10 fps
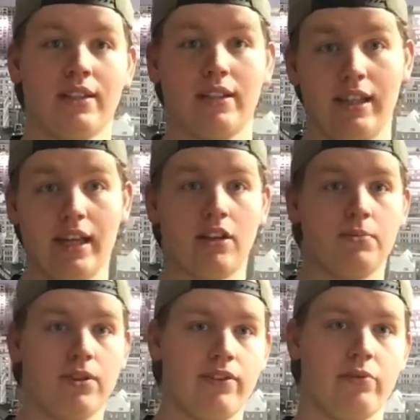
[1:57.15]
the Lego
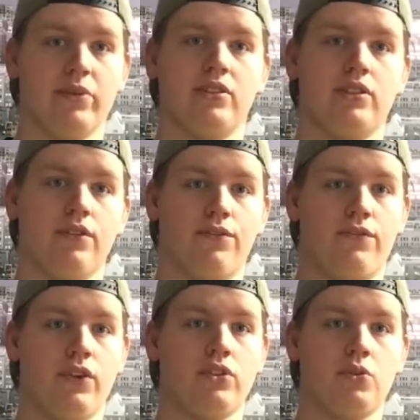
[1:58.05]
movie was the
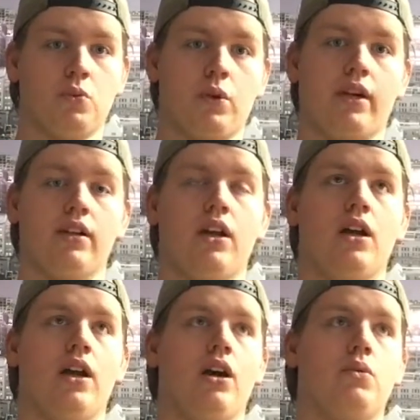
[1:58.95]
first
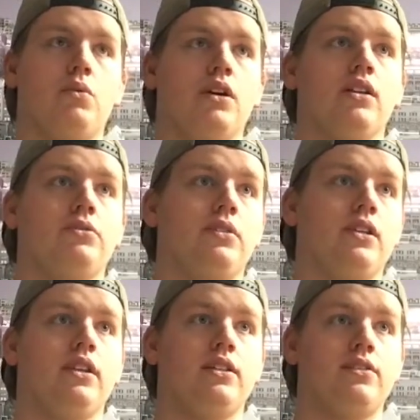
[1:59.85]
wild
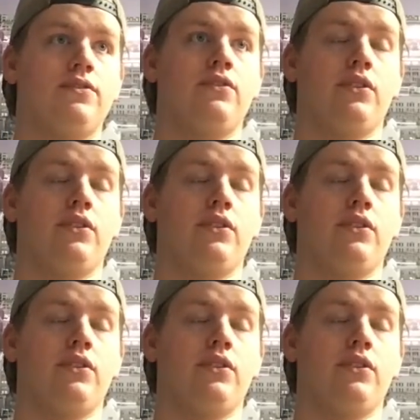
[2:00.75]
release